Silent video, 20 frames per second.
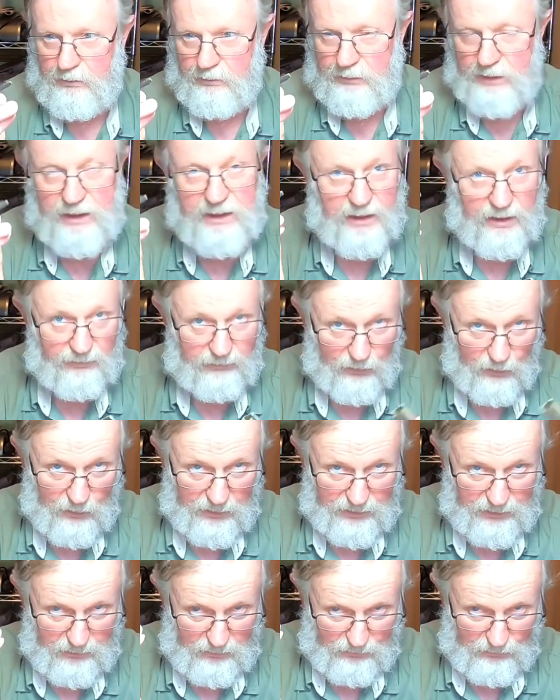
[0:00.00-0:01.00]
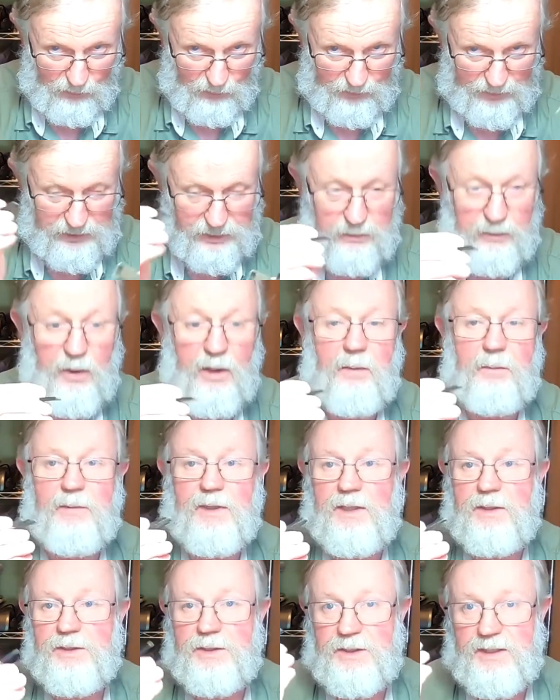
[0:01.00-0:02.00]
be careful when you pull these apart
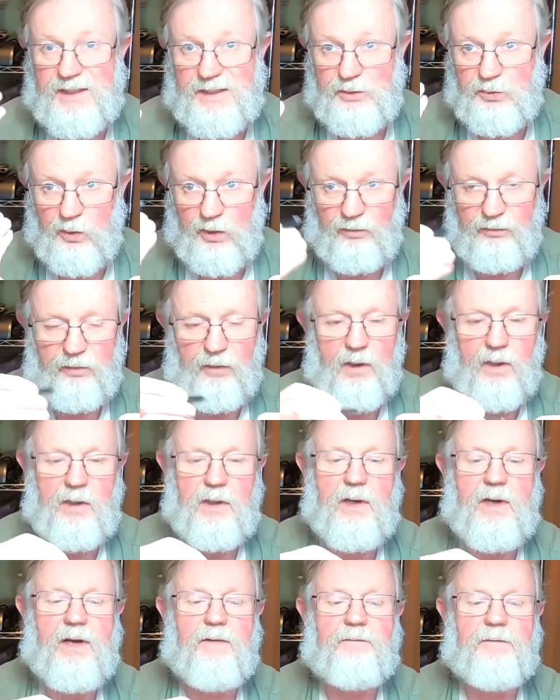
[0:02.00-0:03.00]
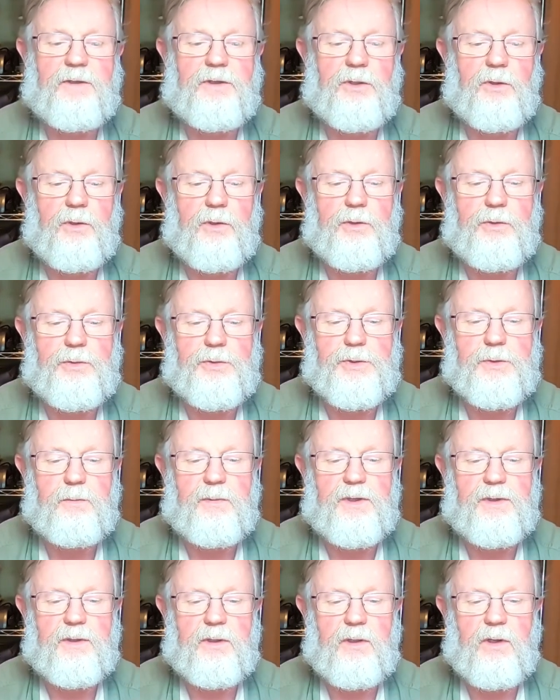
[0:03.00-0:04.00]
because these will fall off and you'll lose them
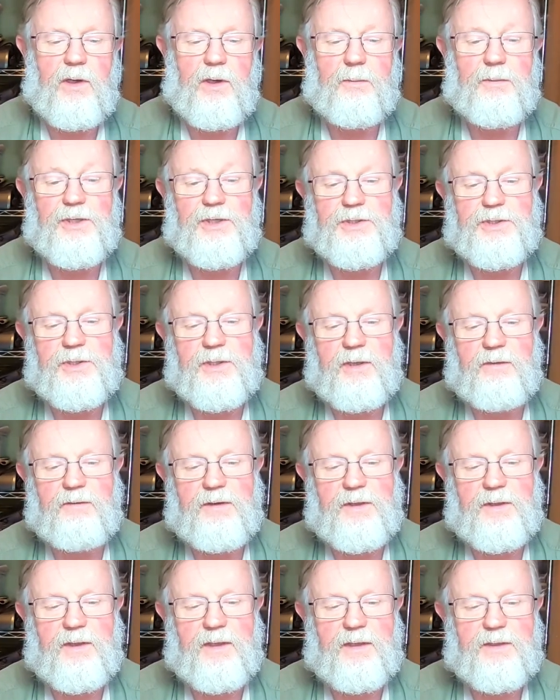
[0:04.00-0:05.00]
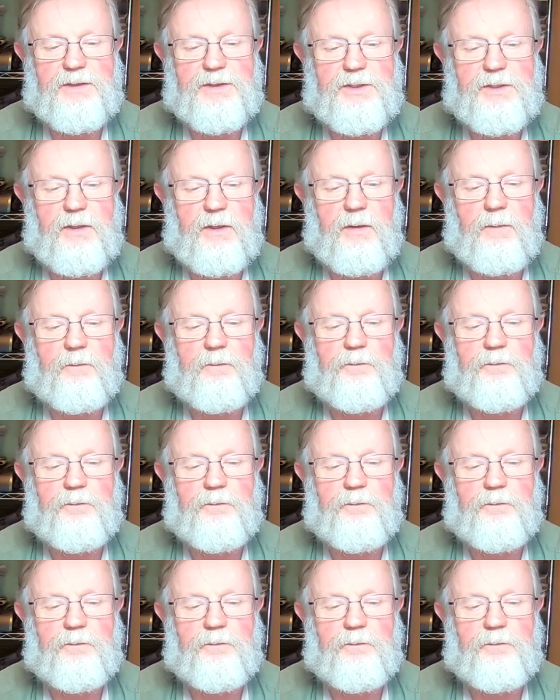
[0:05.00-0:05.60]
in the garbage and everything. So